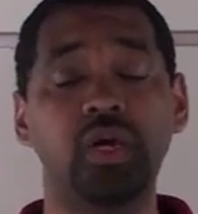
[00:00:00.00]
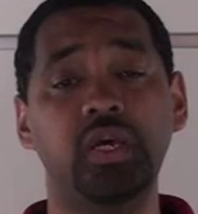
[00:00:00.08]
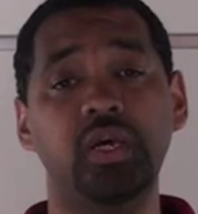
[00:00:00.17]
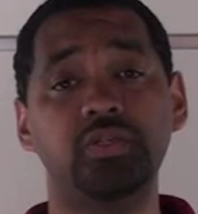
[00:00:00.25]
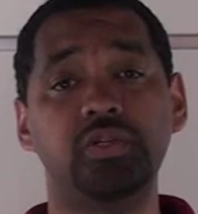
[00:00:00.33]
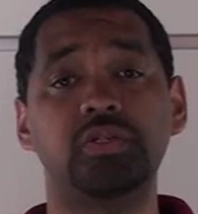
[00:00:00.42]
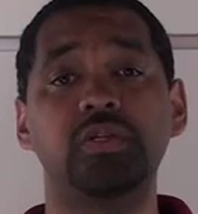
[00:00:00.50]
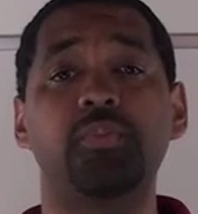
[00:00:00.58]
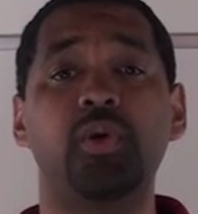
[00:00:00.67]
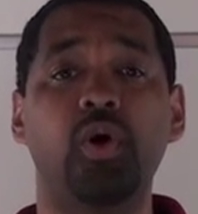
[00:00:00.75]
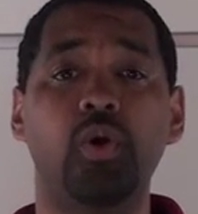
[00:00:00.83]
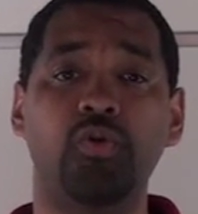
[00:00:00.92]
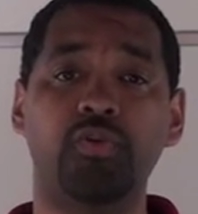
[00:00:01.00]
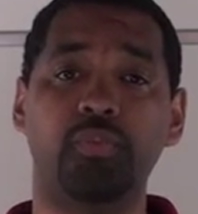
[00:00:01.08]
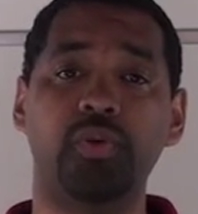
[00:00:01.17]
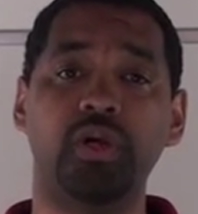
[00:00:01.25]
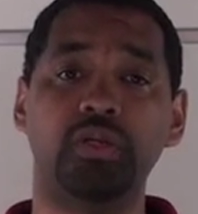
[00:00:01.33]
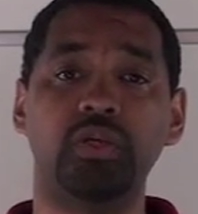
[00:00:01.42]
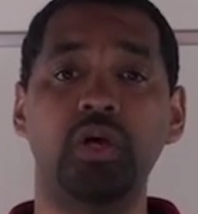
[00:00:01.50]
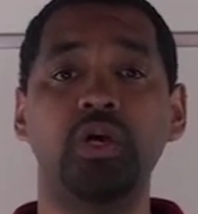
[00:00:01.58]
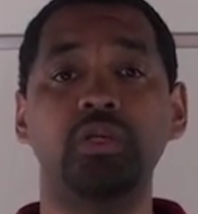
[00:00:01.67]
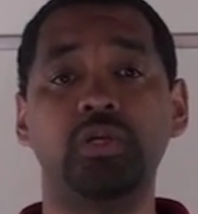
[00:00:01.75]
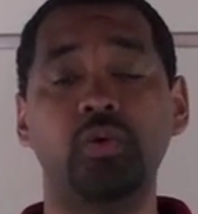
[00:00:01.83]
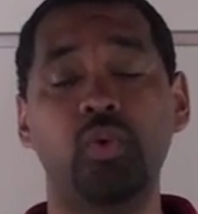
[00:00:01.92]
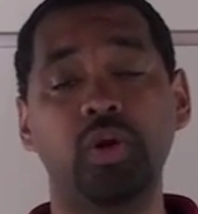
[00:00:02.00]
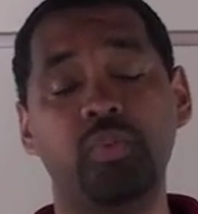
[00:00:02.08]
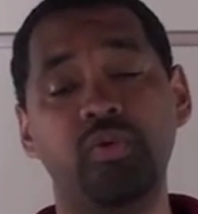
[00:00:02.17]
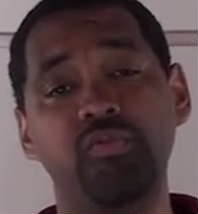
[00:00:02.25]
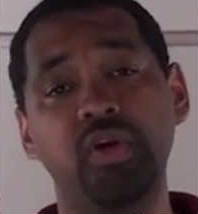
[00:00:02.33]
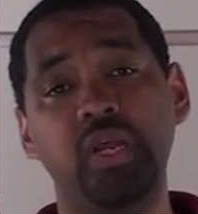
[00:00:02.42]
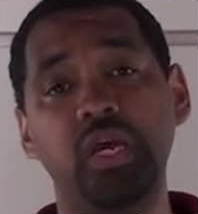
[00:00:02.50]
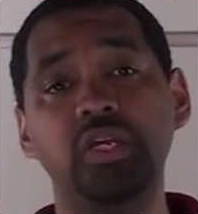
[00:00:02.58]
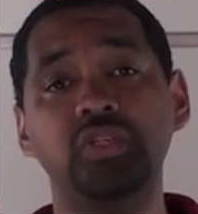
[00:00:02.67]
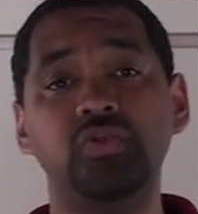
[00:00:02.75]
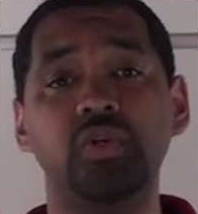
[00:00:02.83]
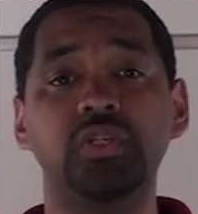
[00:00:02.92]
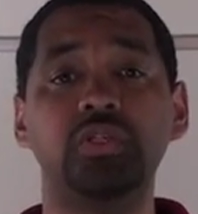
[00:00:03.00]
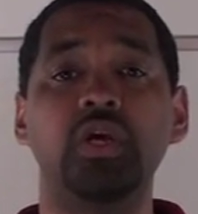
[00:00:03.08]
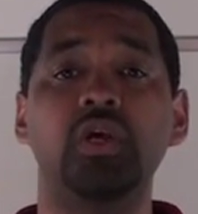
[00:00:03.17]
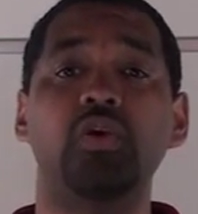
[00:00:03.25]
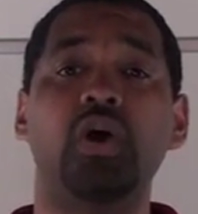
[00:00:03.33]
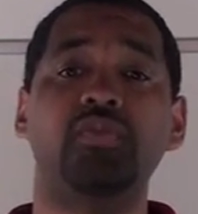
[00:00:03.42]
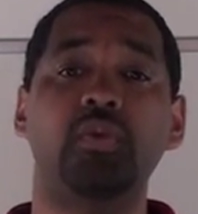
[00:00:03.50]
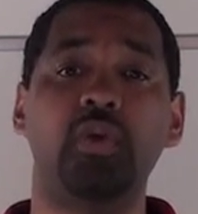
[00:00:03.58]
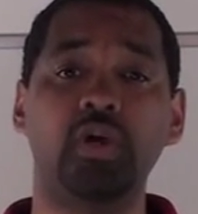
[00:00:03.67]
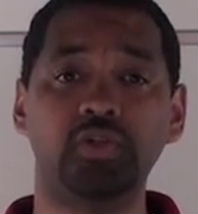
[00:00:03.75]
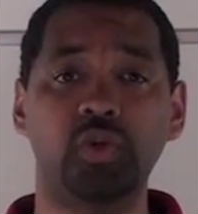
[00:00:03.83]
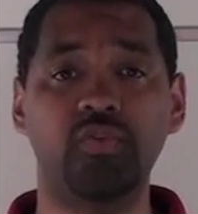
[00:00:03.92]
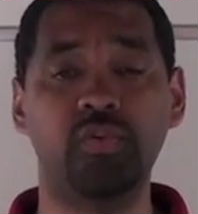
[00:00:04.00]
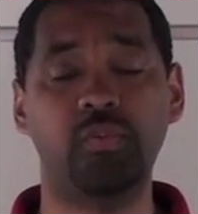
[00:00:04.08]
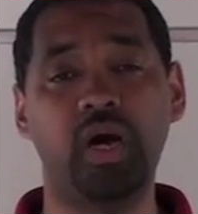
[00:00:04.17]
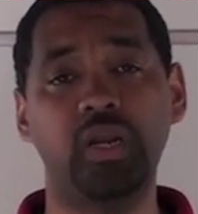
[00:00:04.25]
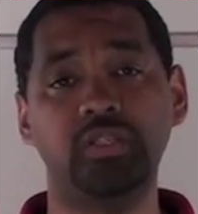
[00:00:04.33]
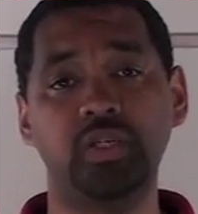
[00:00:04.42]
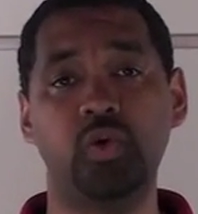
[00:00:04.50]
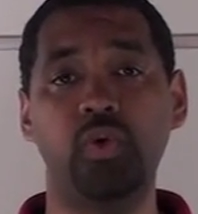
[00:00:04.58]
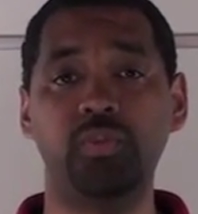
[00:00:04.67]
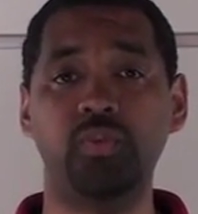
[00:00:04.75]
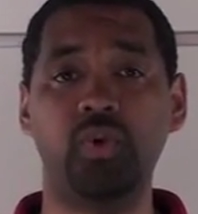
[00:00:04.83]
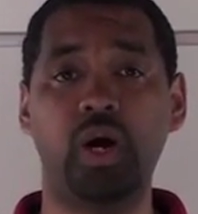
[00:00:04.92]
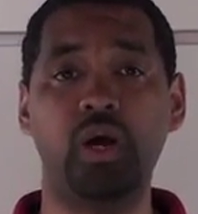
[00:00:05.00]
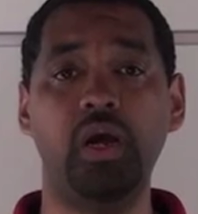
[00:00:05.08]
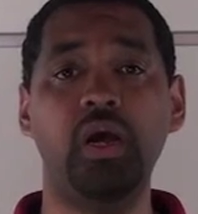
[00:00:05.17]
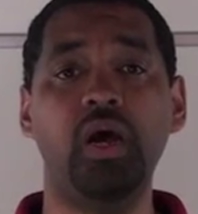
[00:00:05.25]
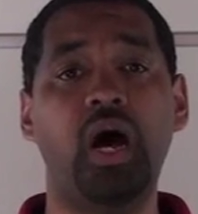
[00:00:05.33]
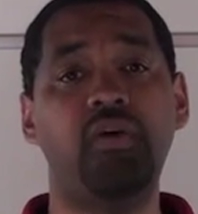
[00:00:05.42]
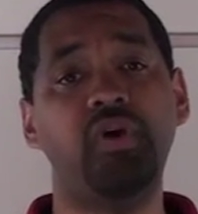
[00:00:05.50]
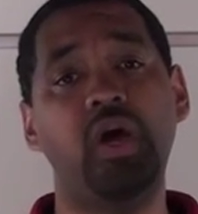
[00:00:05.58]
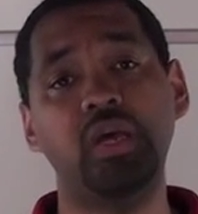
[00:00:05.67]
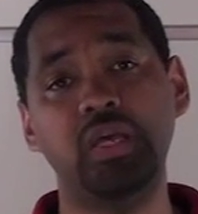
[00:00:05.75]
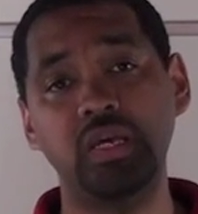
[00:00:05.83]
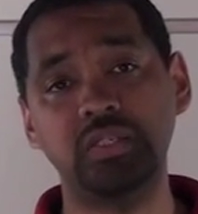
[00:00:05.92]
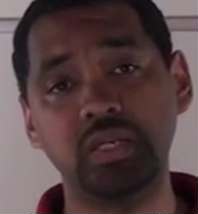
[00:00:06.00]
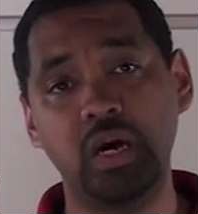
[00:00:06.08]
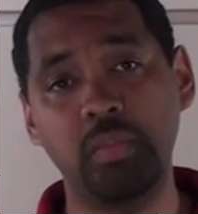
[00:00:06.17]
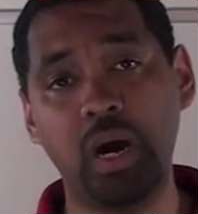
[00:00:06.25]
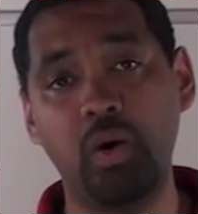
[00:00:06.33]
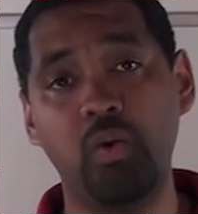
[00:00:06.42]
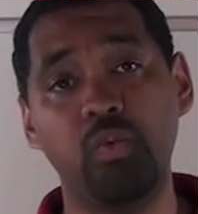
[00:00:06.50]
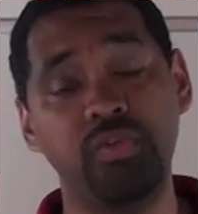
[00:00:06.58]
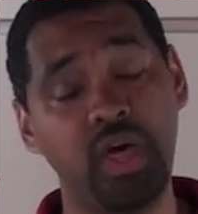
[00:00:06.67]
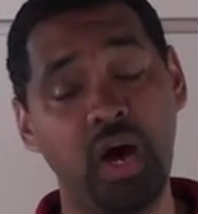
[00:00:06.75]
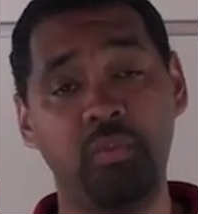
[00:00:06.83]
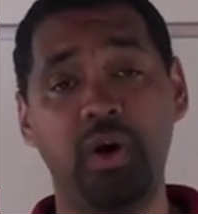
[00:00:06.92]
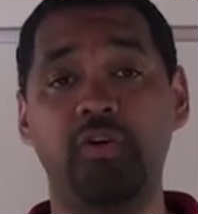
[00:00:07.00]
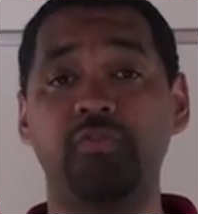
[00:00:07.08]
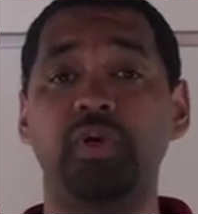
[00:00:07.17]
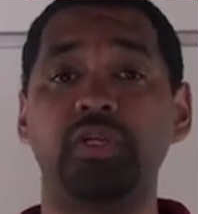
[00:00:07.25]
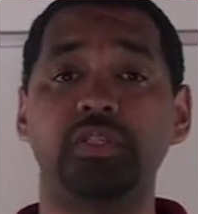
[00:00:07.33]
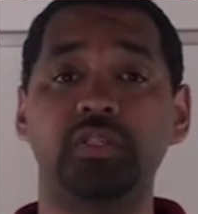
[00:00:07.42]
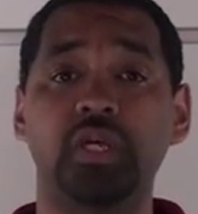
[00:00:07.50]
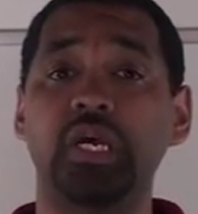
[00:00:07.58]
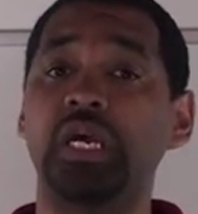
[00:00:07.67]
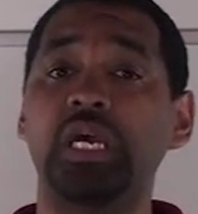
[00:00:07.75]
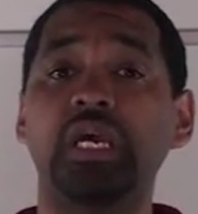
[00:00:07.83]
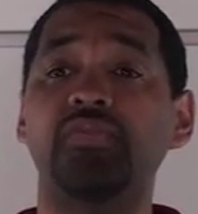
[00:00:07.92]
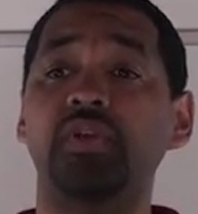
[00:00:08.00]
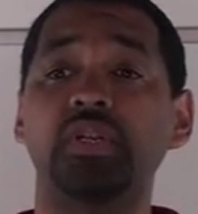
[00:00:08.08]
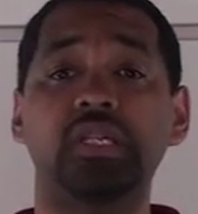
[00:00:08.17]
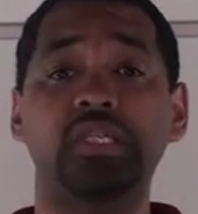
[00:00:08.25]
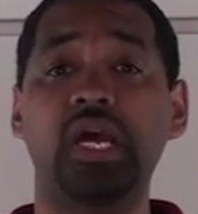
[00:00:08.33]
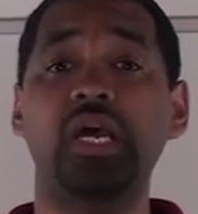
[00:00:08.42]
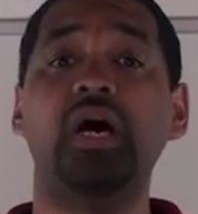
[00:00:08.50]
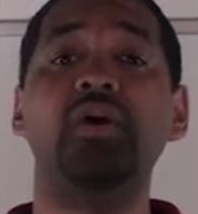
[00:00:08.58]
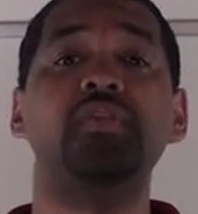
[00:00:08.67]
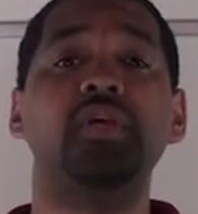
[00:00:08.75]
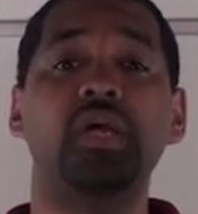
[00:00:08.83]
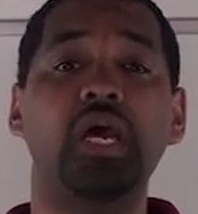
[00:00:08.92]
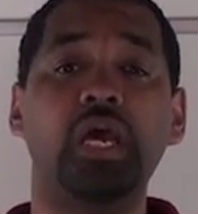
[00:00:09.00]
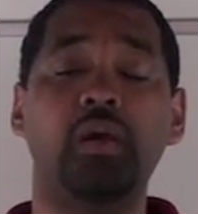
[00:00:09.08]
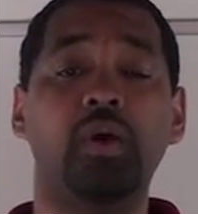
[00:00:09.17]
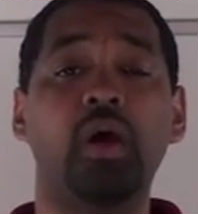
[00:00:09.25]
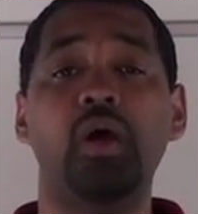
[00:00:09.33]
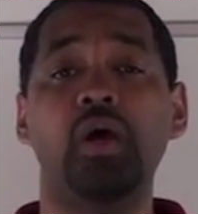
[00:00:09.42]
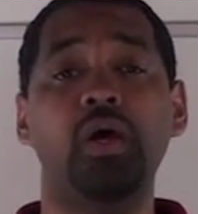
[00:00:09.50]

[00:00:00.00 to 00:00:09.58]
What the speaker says: Kids are slipping all over the place. So you want to prevent injuries, you have to make sure everybody is equipped right. I've had kids come out without mouthpieces. Even the day of the game,